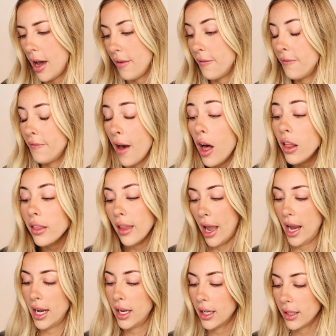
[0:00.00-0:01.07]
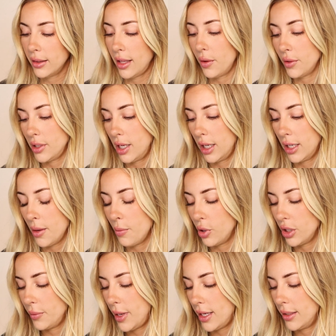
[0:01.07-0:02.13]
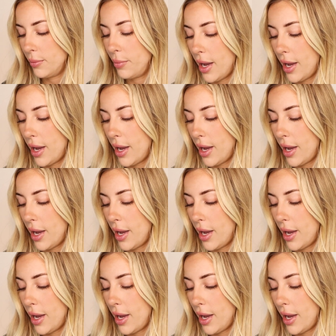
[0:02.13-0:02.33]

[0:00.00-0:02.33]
I felt like they were taking up more space.